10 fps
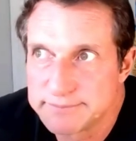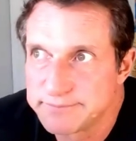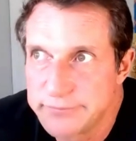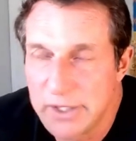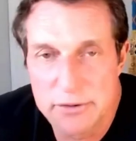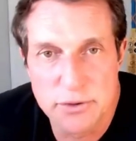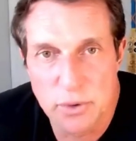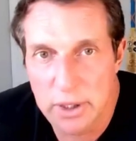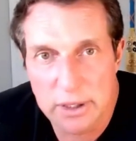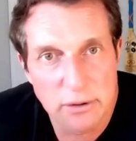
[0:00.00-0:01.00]
you know
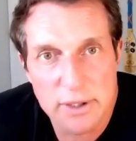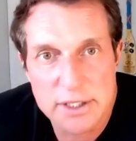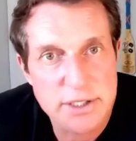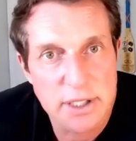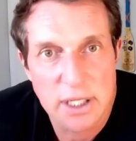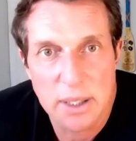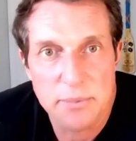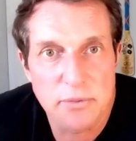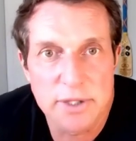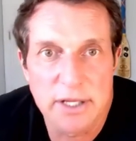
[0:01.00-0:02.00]
drug interdiction ops
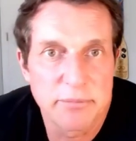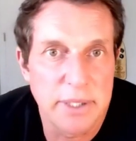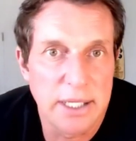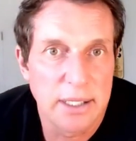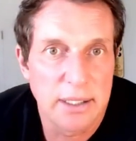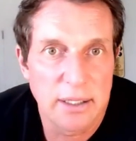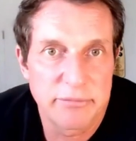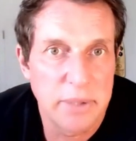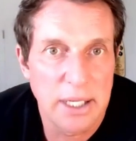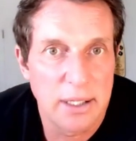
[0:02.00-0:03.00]
with the FBI,
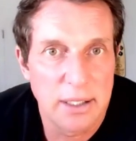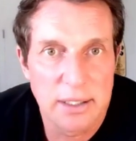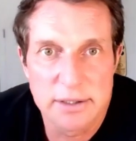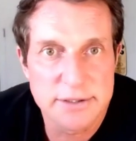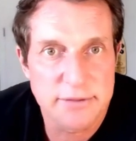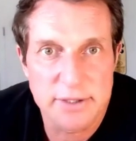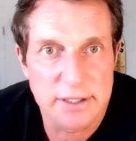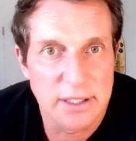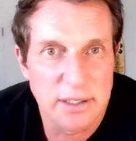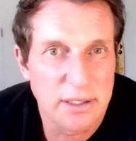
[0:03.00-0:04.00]
FBI and stuff like
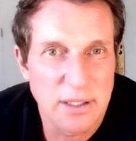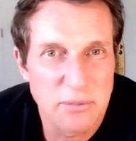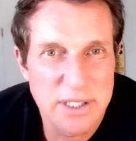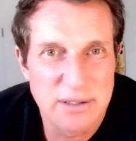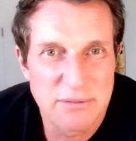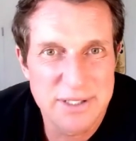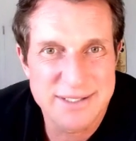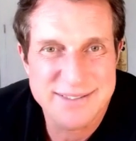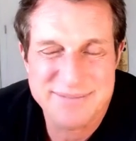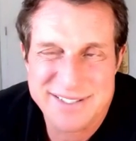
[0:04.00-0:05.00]
that. Like you know, we we did
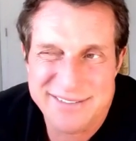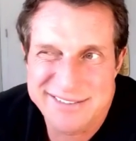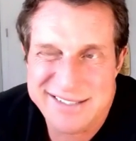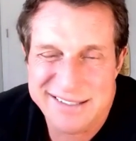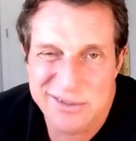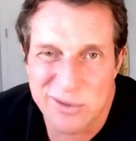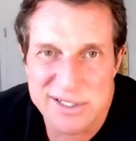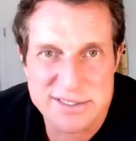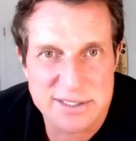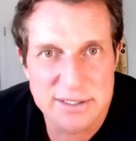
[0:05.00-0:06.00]
some stuff that's like
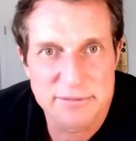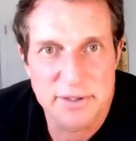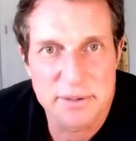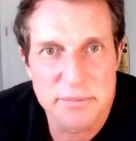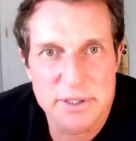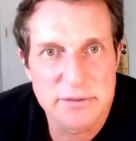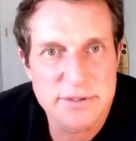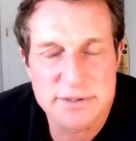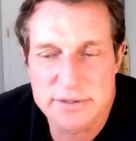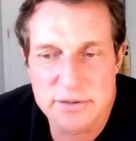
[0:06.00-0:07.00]
quasi fun, but it
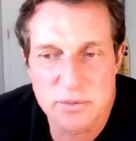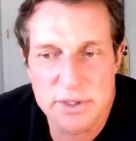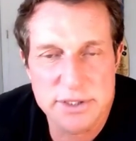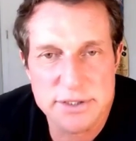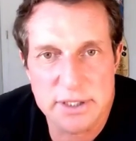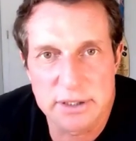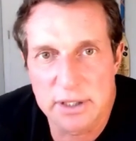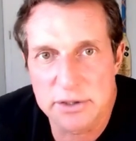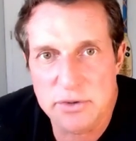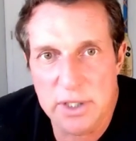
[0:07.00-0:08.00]
was is really just like a lot
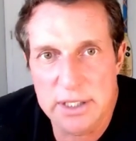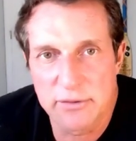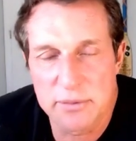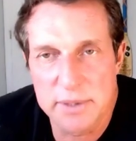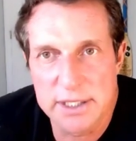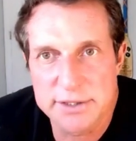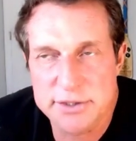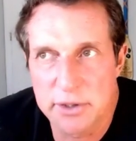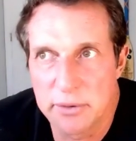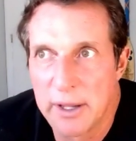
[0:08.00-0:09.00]
of training for me.
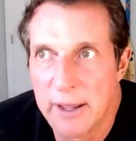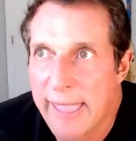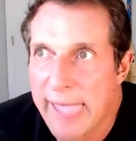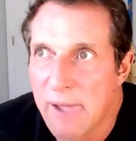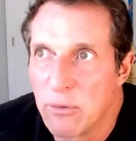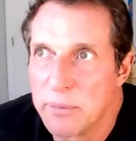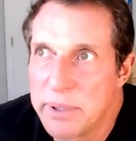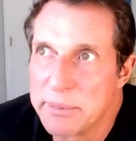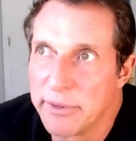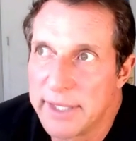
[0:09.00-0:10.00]
So when
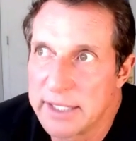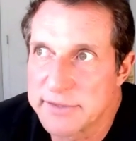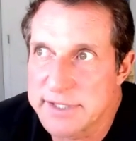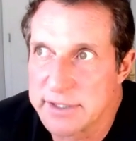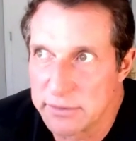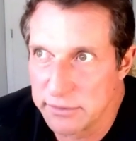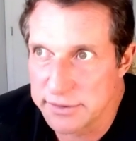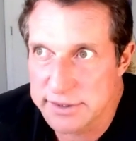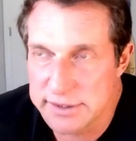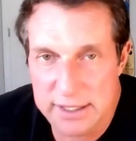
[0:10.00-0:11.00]
people think of
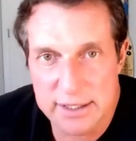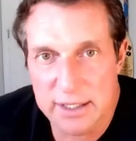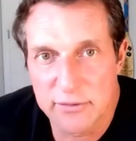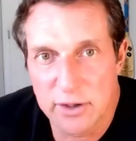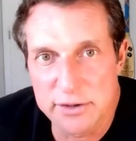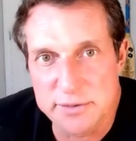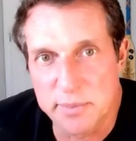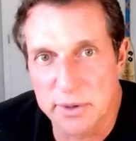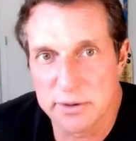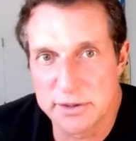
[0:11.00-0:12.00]
SEALs and they think of all these
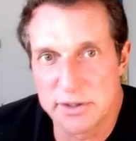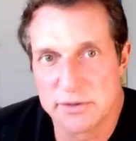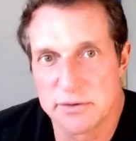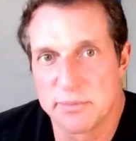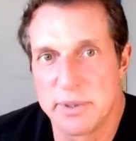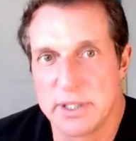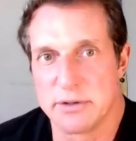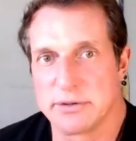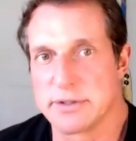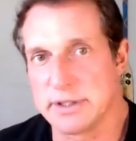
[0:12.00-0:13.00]
burly dudes with
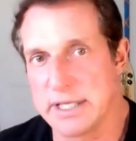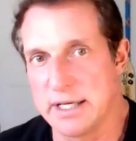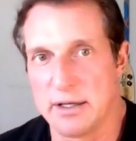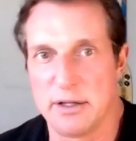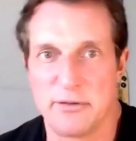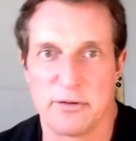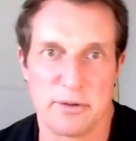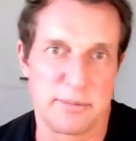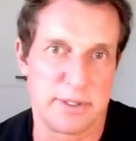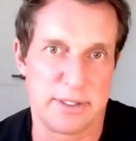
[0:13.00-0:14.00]
beers and kid all over
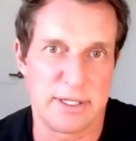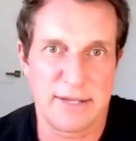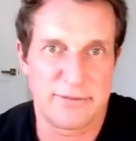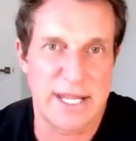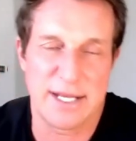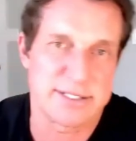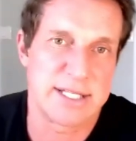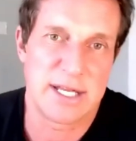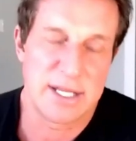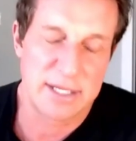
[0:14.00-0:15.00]
them in
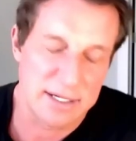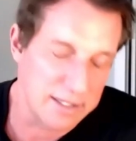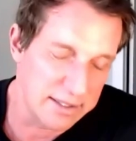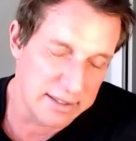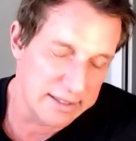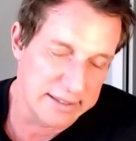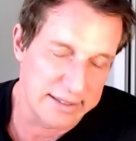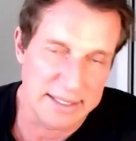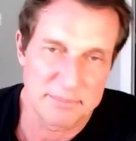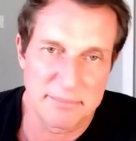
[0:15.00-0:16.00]
Afghanistan, and they're like, like
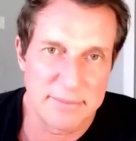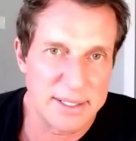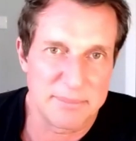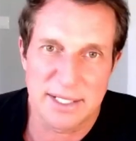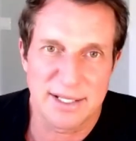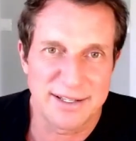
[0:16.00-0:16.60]
I'm, I'm not that